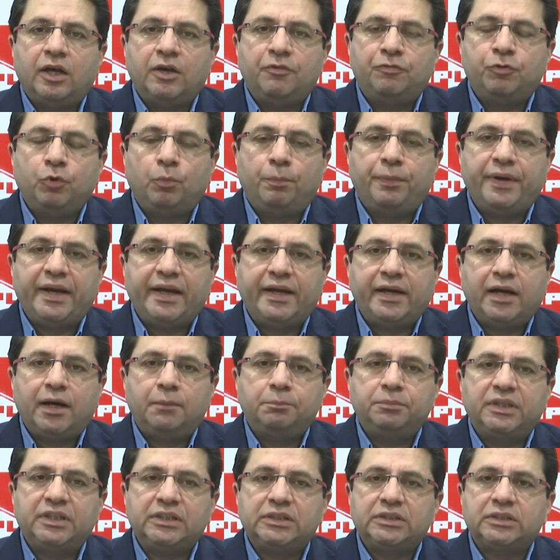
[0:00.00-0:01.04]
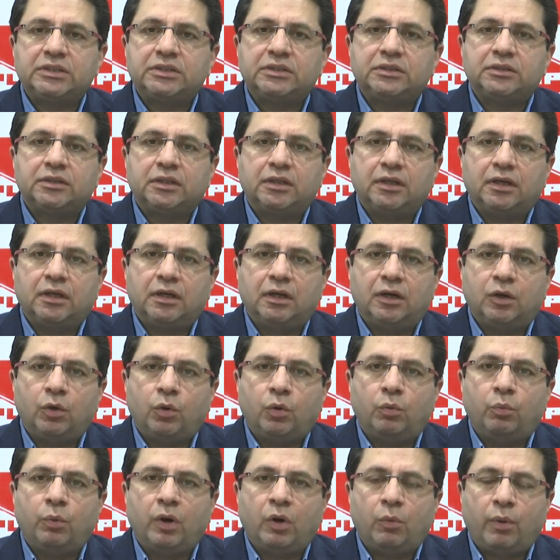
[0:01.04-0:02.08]
if you break up this
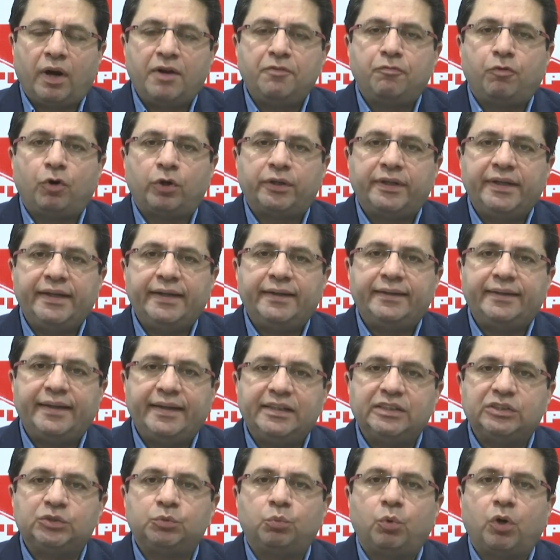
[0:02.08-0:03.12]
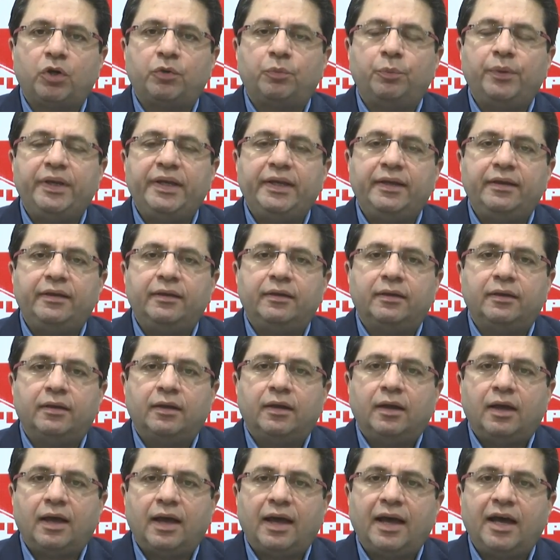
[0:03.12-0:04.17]
148 days, what we
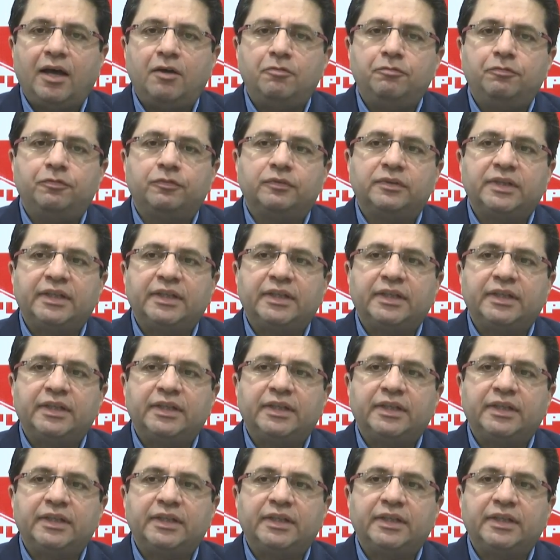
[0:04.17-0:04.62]
have,